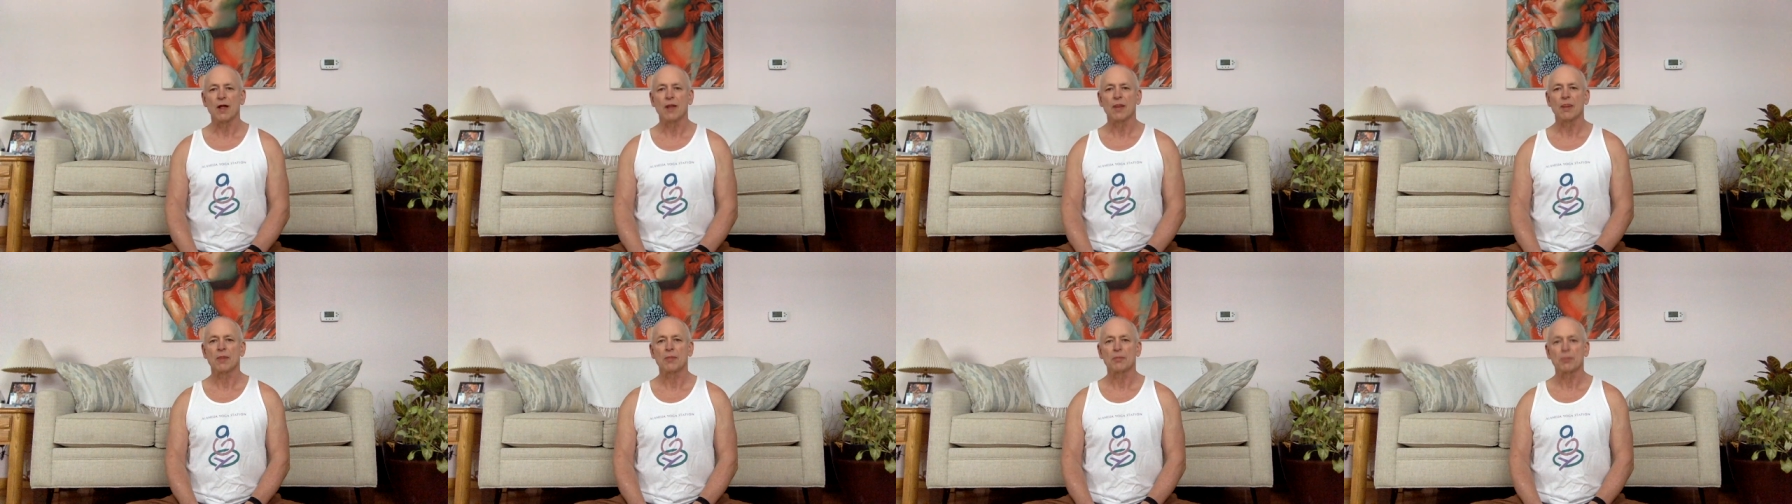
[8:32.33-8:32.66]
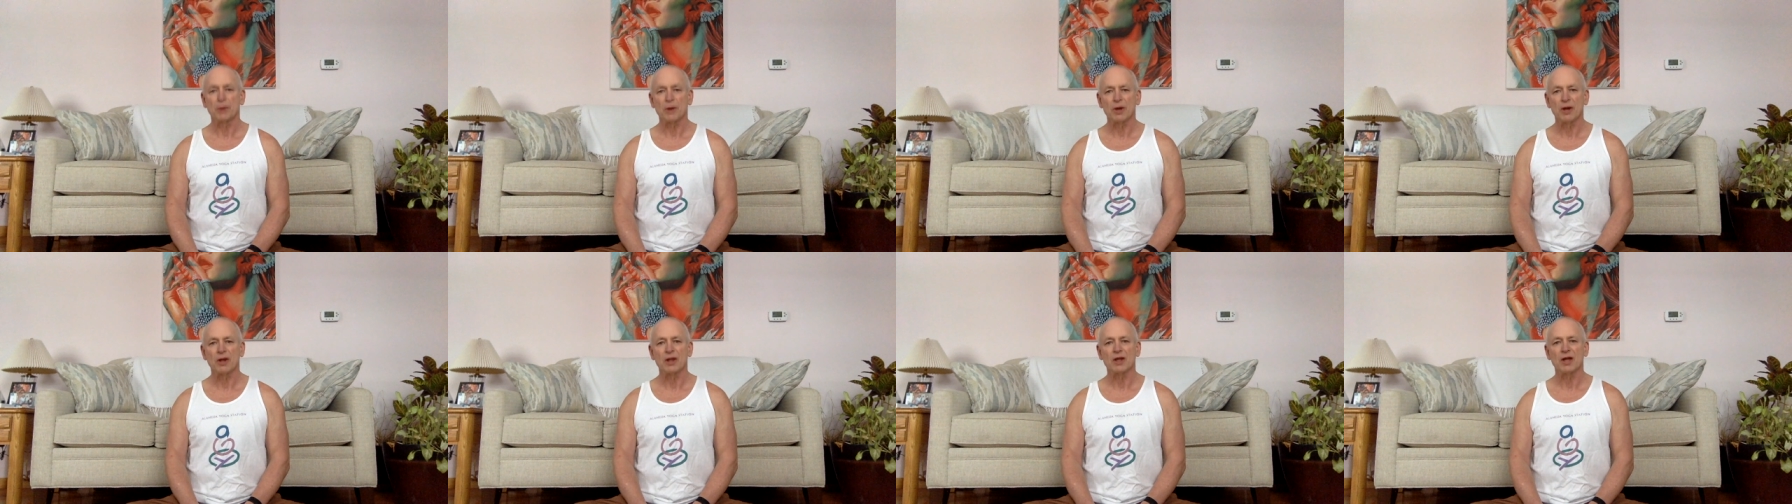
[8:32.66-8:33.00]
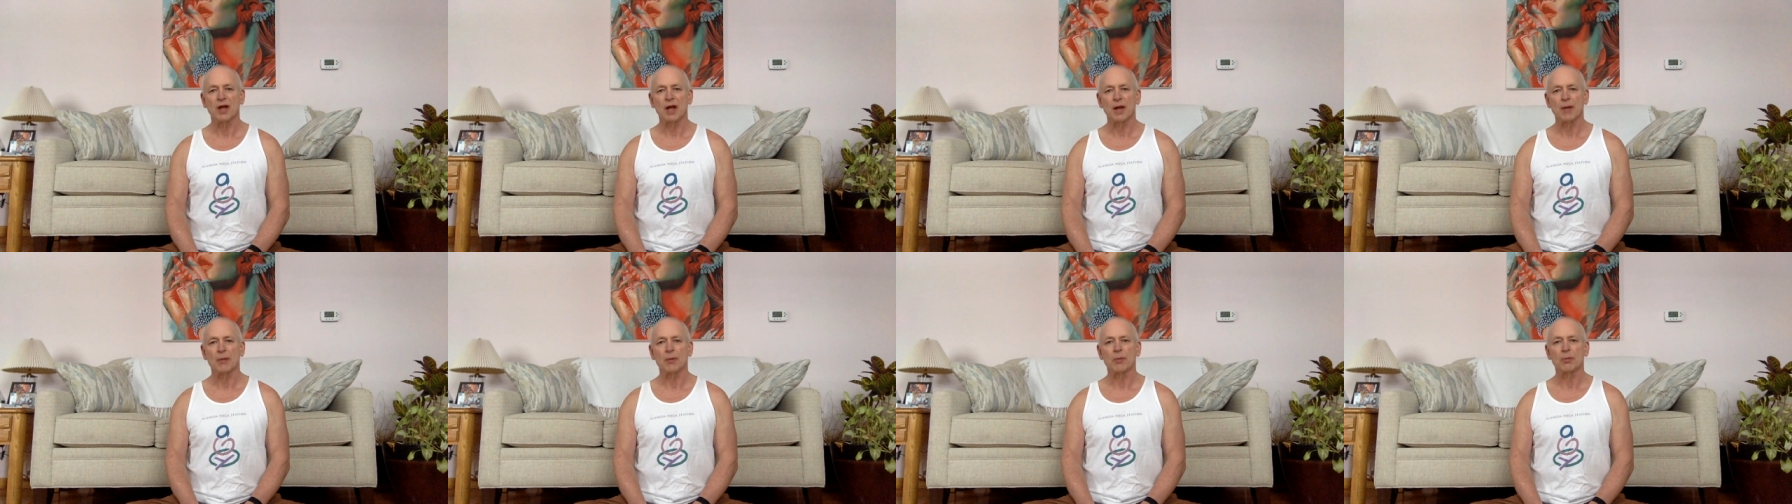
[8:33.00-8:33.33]
the
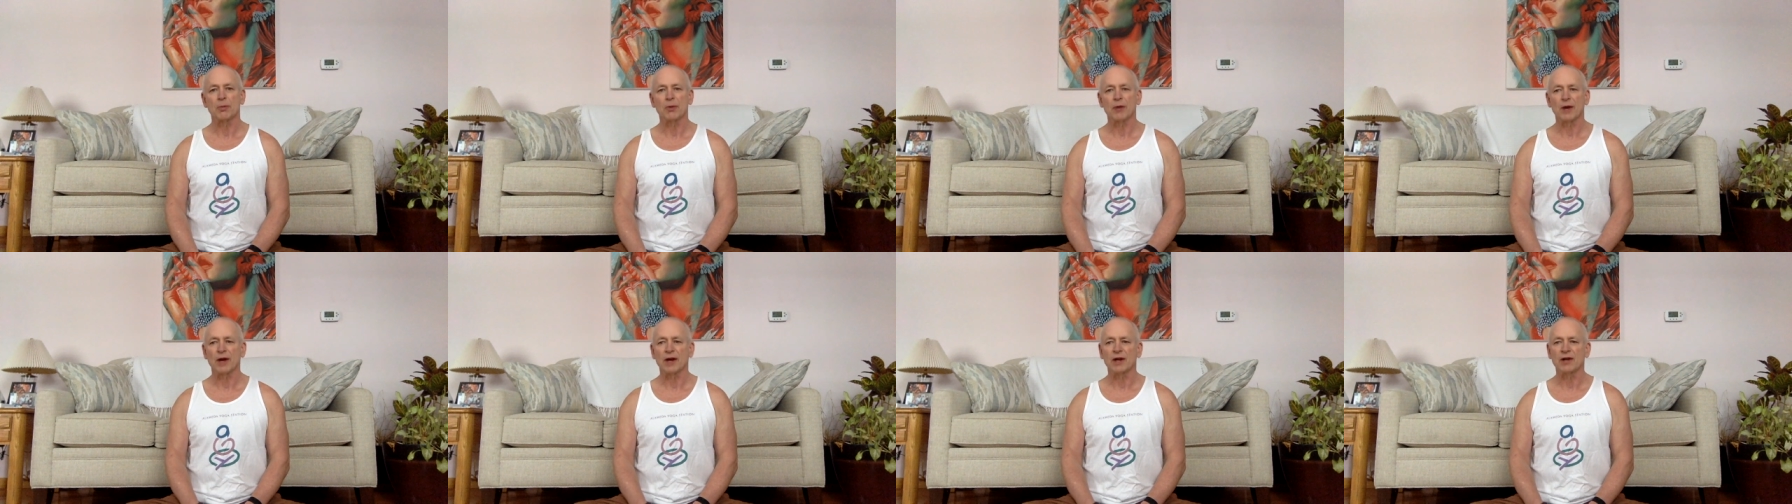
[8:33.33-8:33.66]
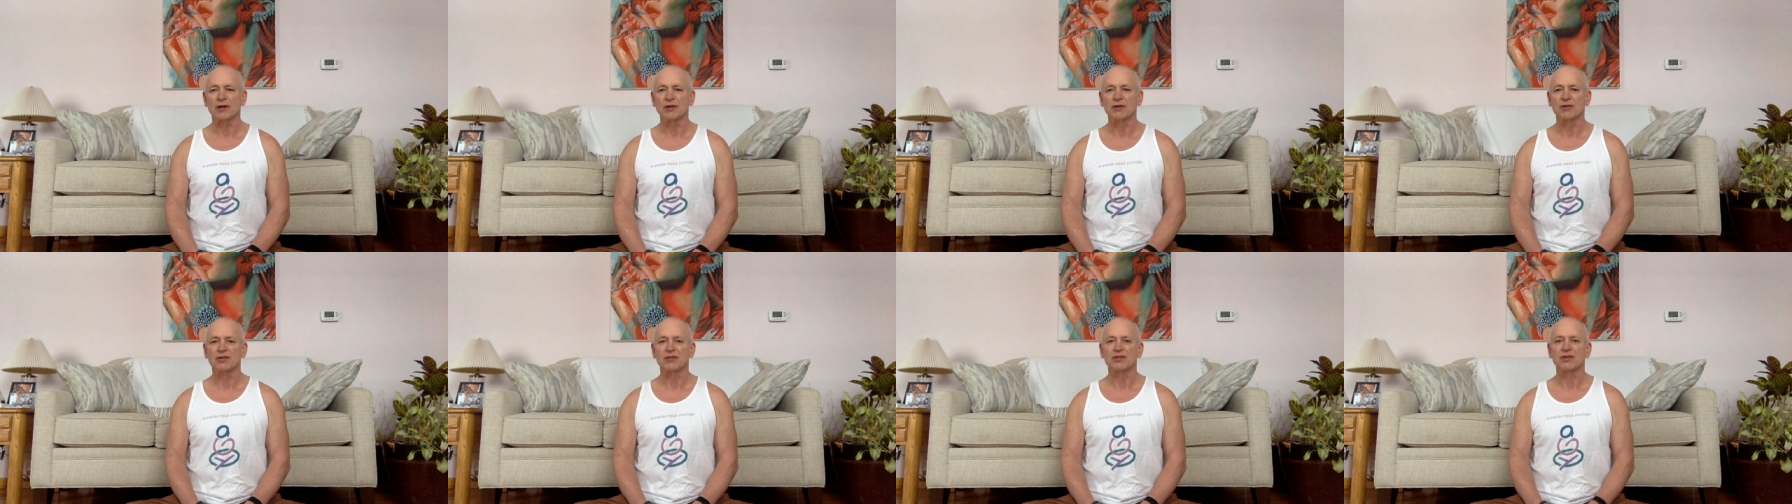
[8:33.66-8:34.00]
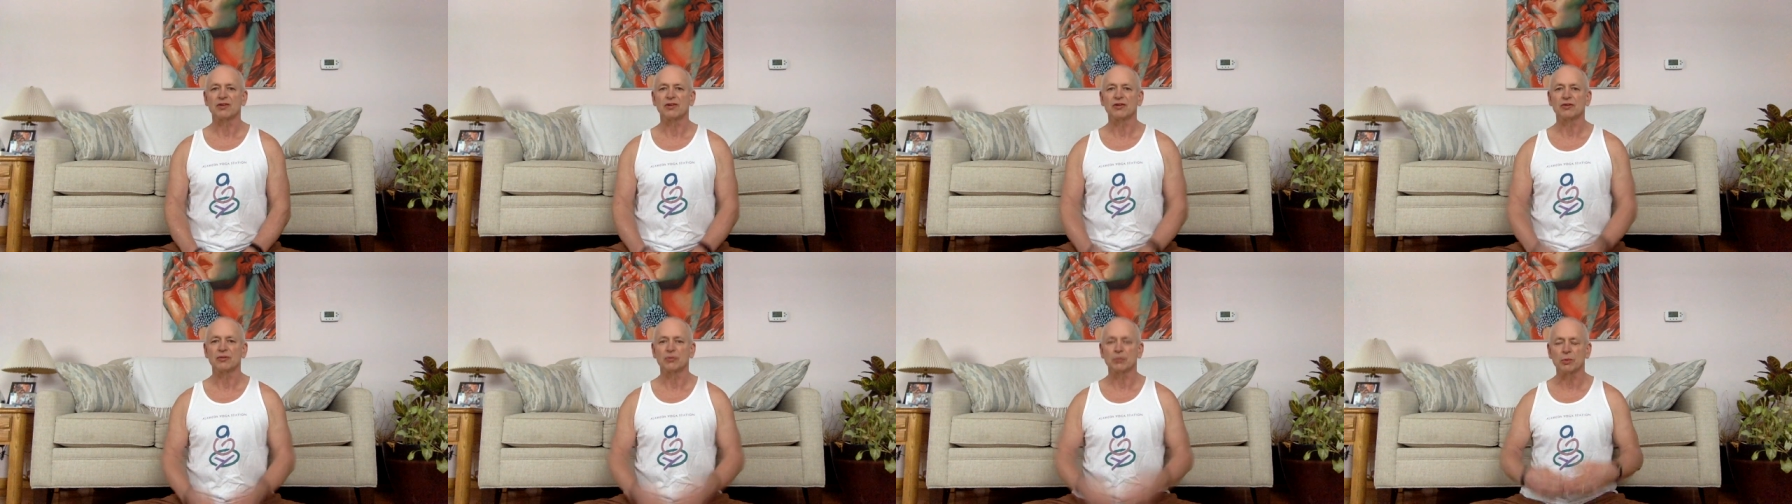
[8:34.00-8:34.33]
pranayama practice
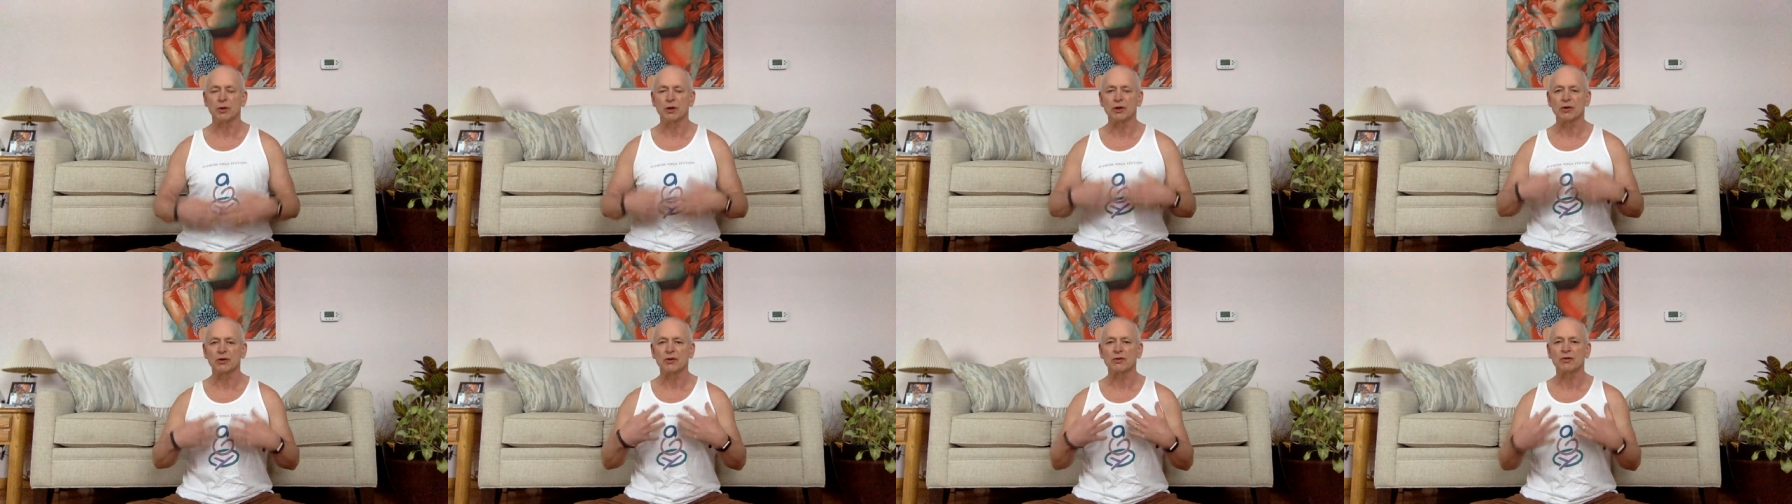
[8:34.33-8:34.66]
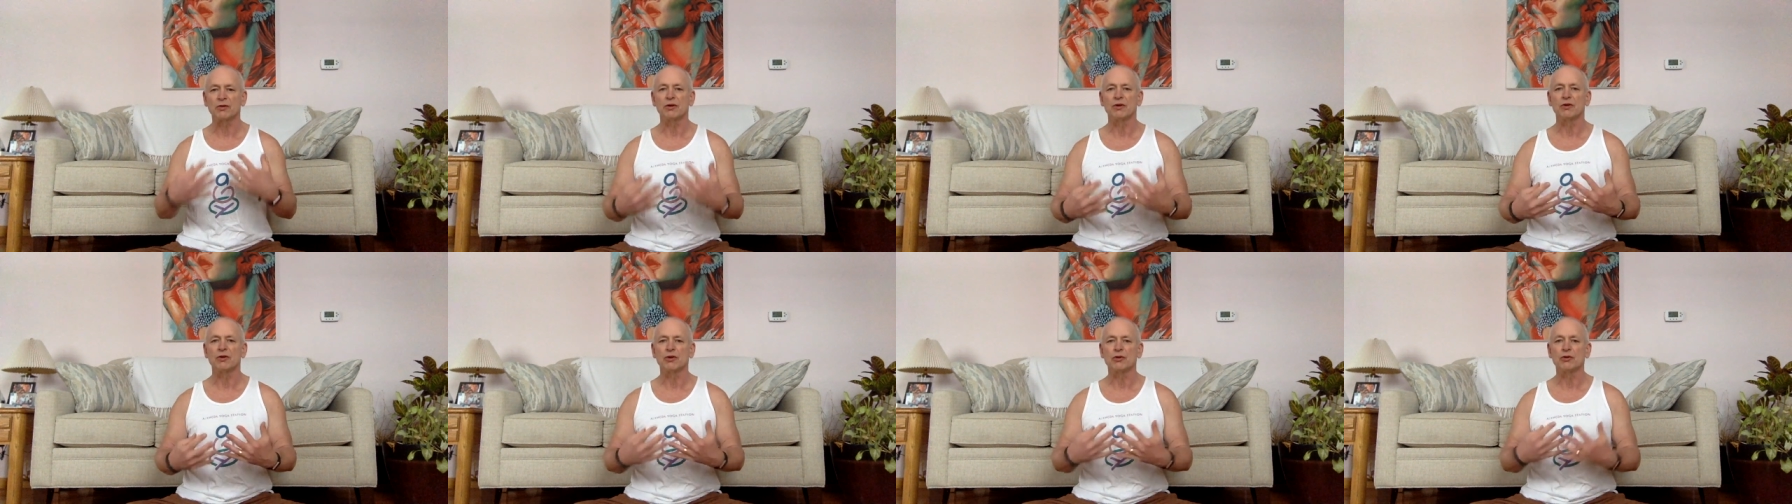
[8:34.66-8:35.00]
is where